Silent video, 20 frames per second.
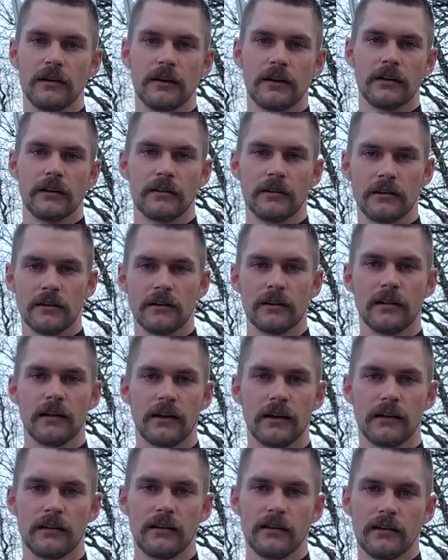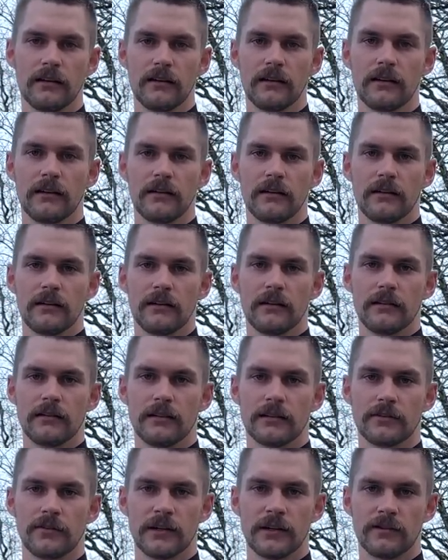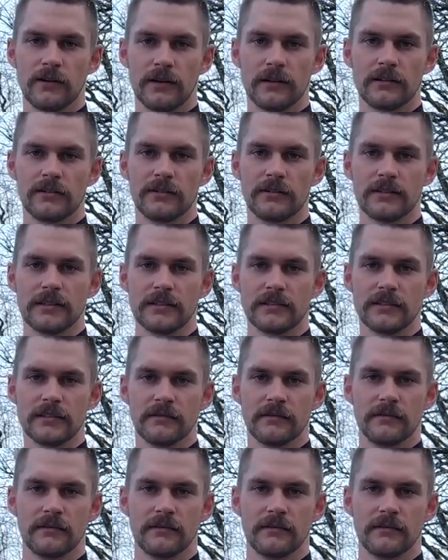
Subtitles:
and good luck this 2022 season.